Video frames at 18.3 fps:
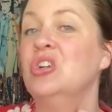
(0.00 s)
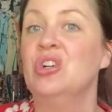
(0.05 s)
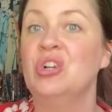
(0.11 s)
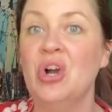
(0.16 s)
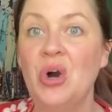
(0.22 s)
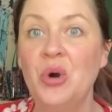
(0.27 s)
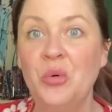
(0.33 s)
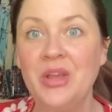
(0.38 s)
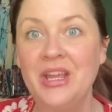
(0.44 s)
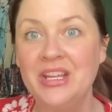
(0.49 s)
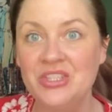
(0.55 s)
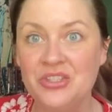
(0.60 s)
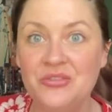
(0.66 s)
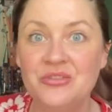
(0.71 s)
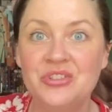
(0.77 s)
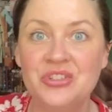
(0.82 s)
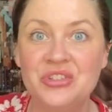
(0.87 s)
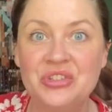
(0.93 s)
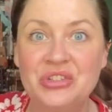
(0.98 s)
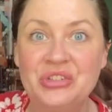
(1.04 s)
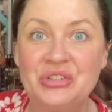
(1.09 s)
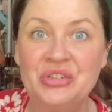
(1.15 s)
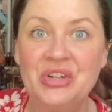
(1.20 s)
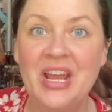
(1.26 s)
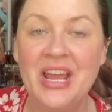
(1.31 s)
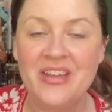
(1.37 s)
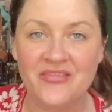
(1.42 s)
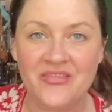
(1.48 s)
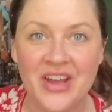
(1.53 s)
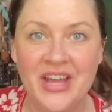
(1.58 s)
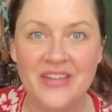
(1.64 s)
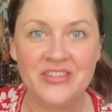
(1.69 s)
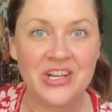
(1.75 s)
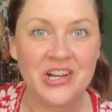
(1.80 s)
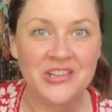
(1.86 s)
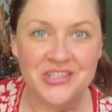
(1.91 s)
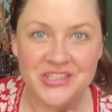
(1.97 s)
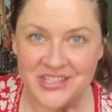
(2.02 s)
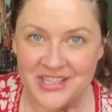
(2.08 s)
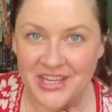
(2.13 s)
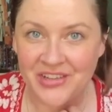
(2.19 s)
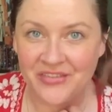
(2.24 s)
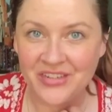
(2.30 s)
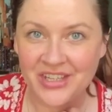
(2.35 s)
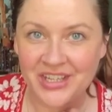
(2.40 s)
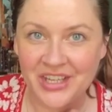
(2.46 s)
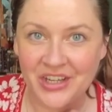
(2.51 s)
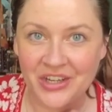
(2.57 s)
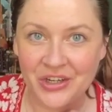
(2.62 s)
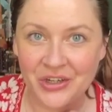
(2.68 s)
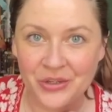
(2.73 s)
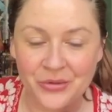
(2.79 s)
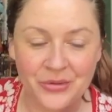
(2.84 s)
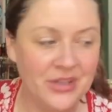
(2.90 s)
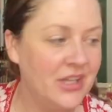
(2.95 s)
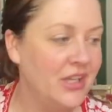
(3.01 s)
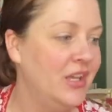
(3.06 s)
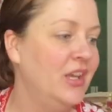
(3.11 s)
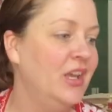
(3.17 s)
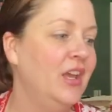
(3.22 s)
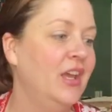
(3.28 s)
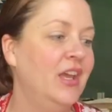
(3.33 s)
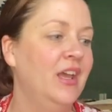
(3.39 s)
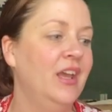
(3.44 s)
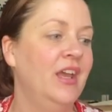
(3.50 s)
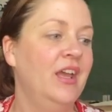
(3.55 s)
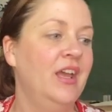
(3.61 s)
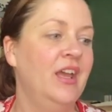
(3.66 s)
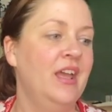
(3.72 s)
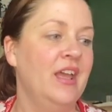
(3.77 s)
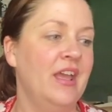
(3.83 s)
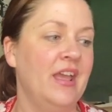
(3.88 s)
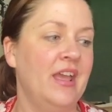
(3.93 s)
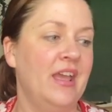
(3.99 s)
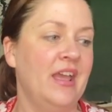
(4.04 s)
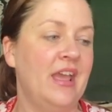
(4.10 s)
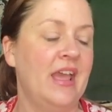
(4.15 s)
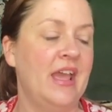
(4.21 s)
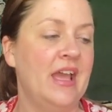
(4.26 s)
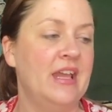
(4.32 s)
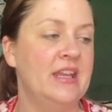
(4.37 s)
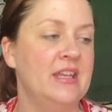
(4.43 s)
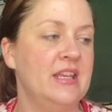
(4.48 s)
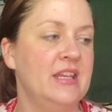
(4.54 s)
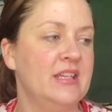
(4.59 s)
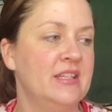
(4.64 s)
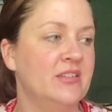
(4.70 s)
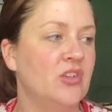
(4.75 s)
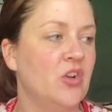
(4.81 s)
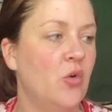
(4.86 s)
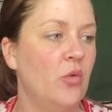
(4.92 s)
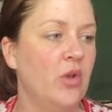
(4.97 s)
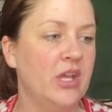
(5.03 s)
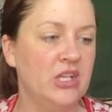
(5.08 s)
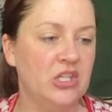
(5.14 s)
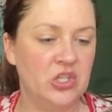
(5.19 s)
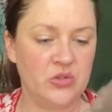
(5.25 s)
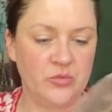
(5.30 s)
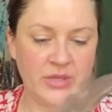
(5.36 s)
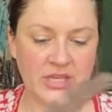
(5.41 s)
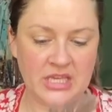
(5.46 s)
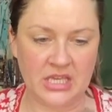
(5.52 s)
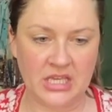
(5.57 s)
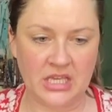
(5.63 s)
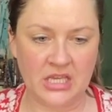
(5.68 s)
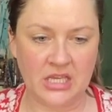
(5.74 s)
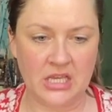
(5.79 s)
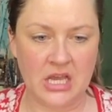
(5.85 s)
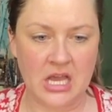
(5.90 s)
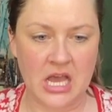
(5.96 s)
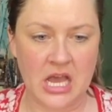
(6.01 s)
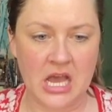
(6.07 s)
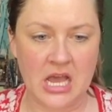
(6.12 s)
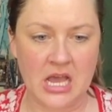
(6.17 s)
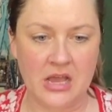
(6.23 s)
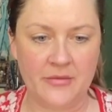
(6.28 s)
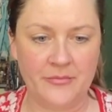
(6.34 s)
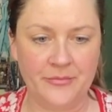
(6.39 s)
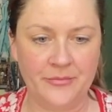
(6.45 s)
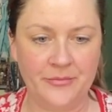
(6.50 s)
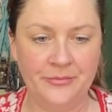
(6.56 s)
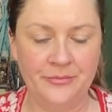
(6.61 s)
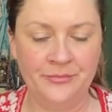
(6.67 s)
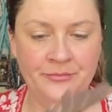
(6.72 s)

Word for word: going to do a $5 sale video and it is going to be um,